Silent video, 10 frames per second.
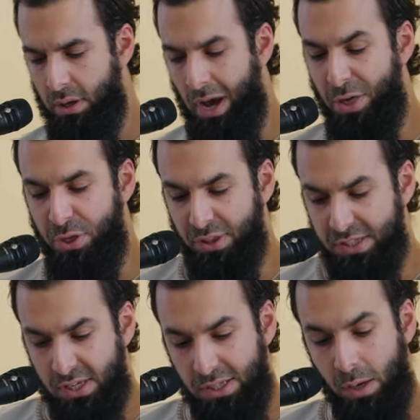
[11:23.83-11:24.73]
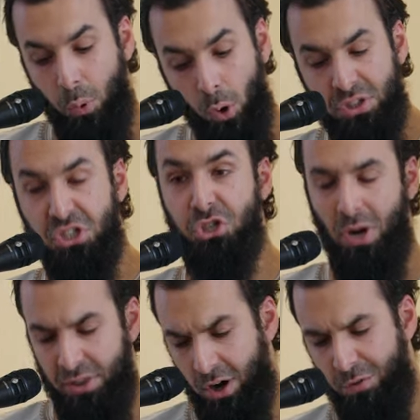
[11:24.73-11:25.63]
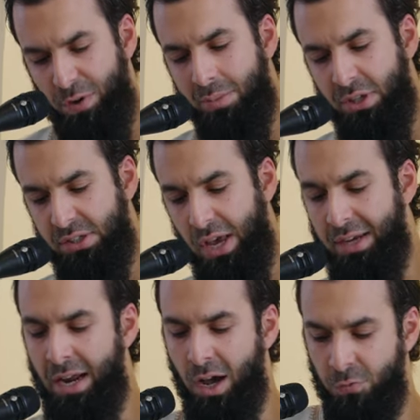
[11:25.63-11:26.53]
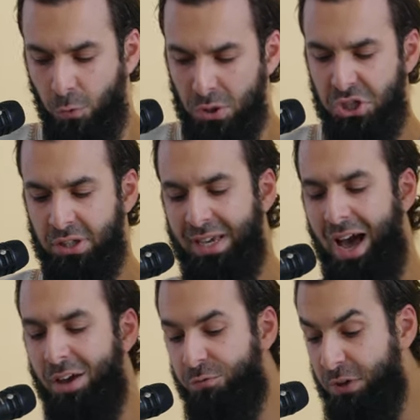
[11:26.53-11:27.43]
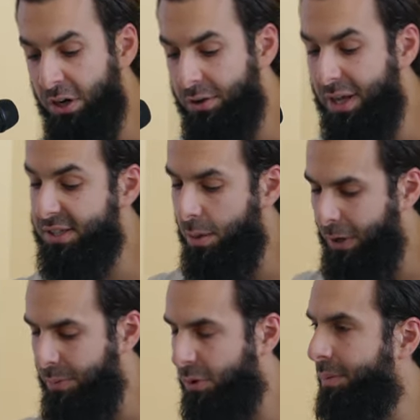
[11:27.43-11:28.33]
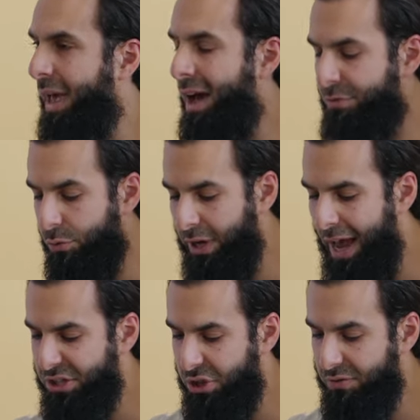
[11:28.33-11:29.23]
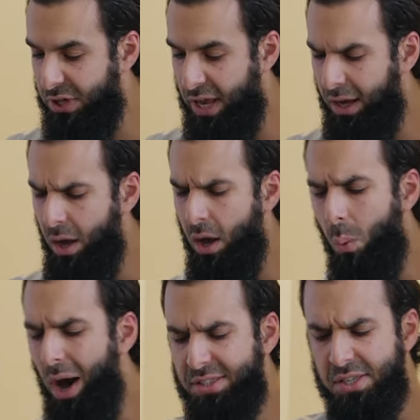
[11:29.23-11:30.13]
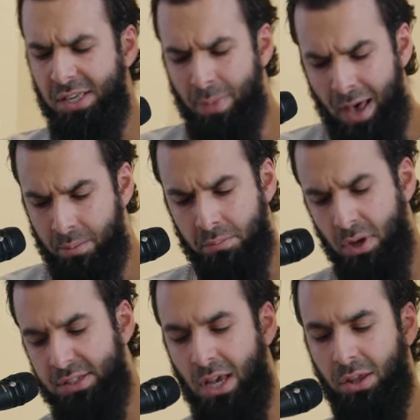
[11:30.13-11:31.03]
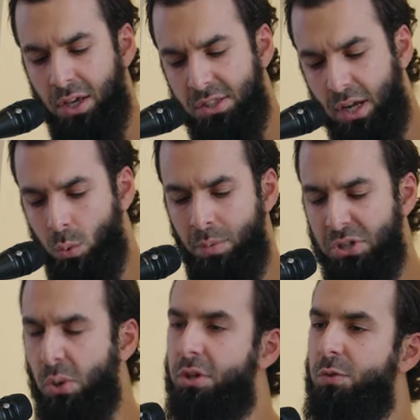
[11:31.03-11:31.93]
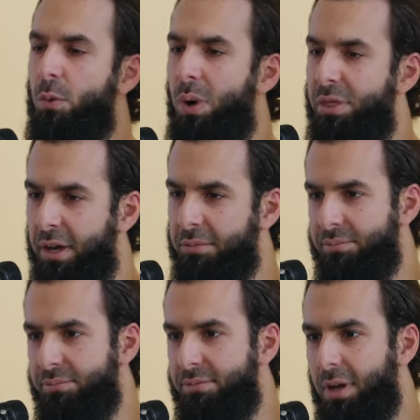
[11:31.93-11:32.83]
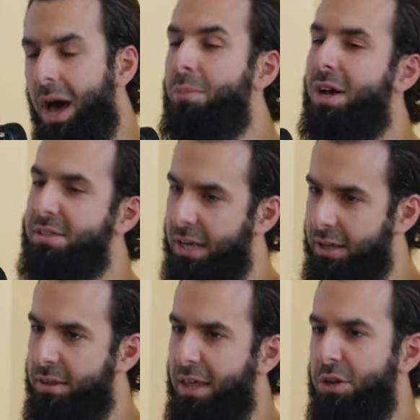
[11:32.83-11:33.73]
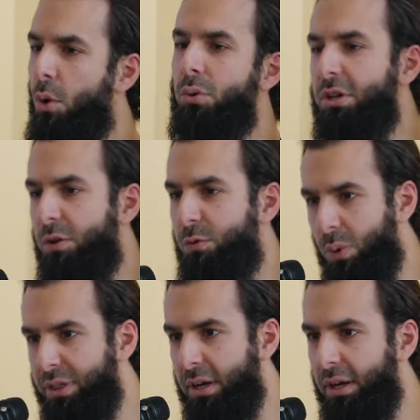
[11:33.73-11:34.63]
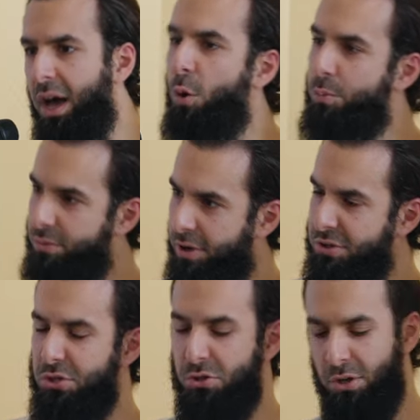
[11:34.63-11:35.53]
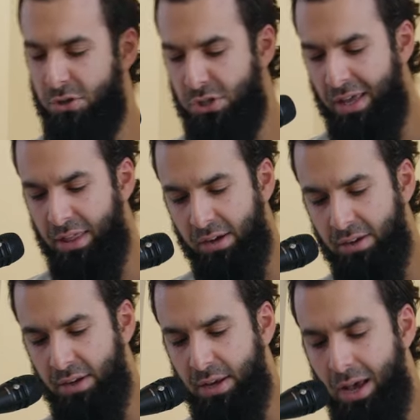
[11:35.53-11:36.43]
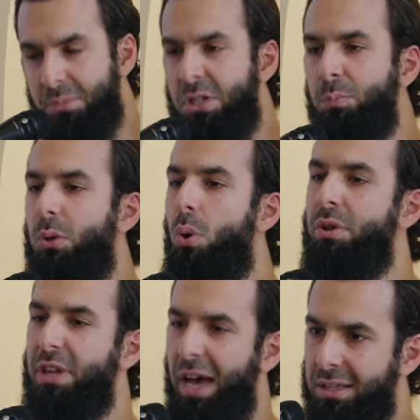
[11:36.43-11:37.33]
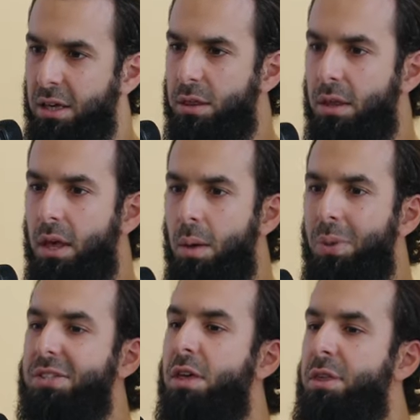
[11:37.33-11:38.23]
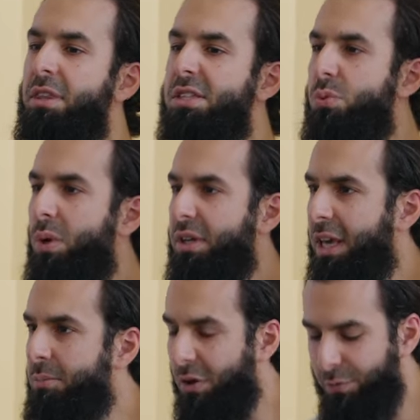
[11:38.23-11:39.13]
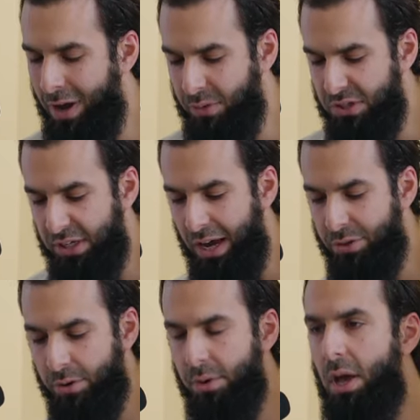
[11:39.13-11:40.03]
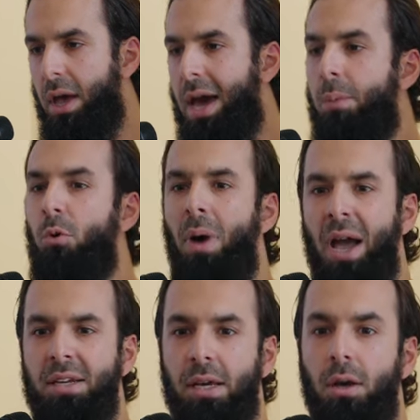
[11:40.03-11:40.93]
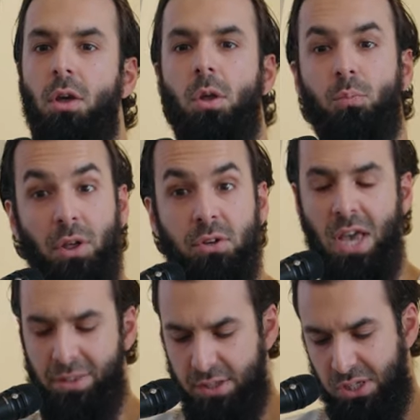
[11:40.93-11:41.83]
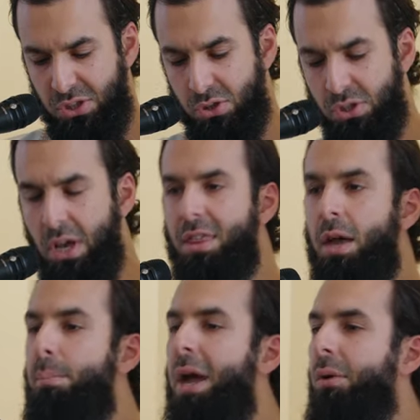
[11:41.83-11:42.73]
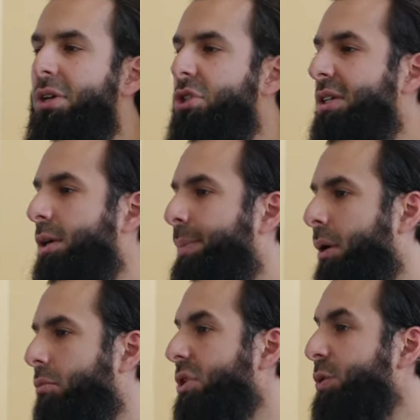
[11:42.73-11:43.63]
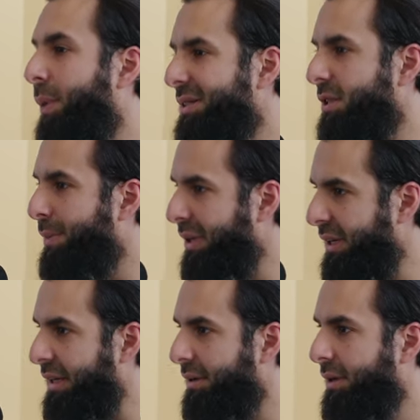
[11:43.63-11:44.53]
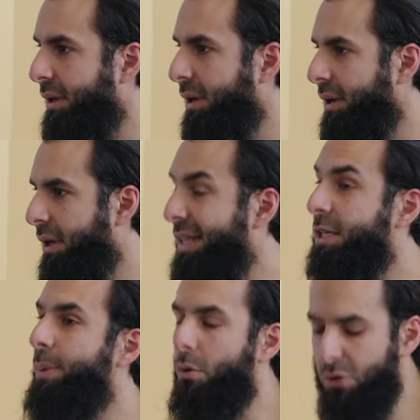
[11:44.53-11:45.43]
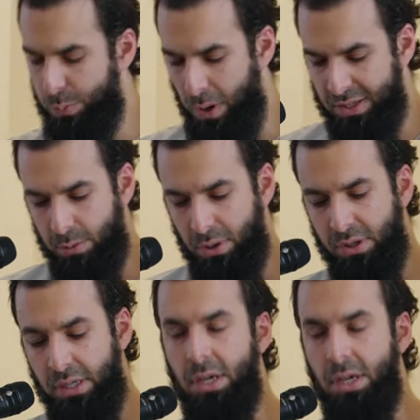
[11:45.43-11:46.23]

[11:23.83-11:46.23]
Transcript: I think this is important to strengthen our families, and yet, unfortunately, I fear that some people may have the reaction of saying, Why is this imam telling us that a woman is only good for one thing? I'm not saying that you're only good for one thing. I hope our sisters understand that. I'm simply quoting the hadith because I think this is what keeps our families together. And I'm reminding the brothers and the sisters that marriage is about responsibility. It's about responsibility.